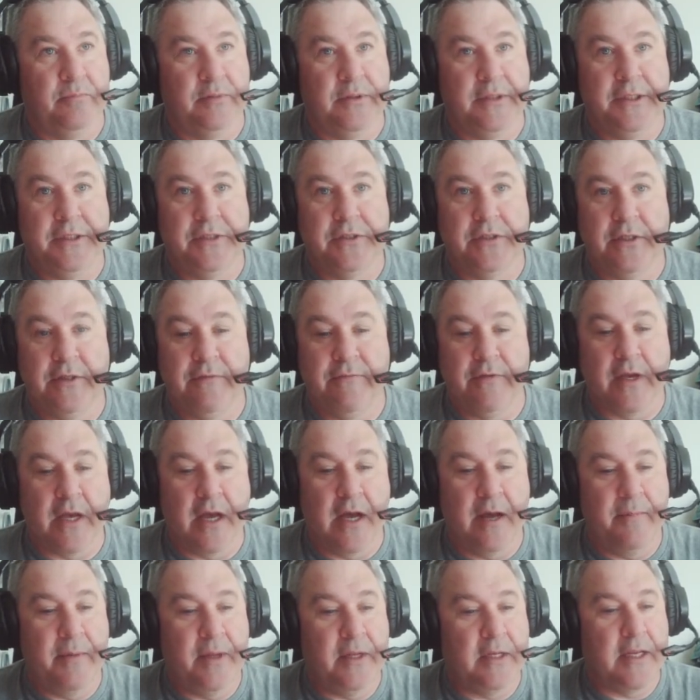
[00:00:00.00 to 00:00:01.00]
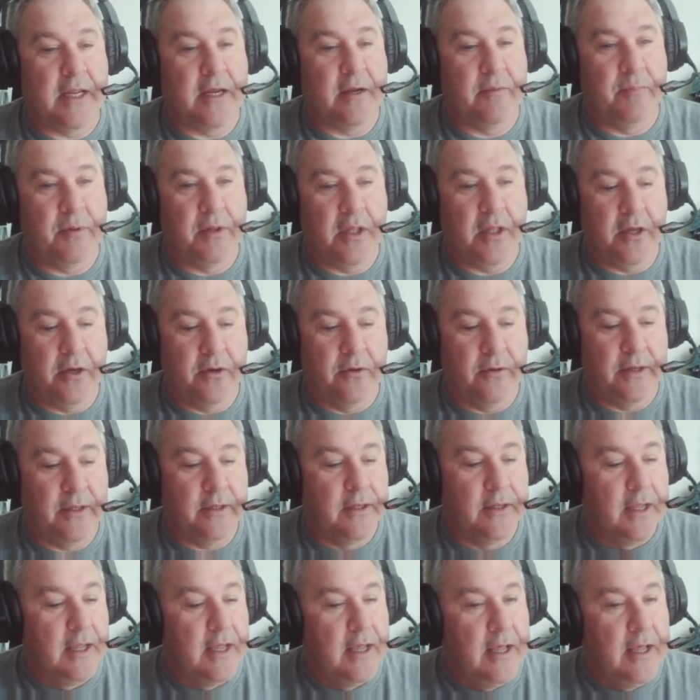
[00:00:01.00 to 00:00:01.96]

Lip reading: please leave a comment down below. And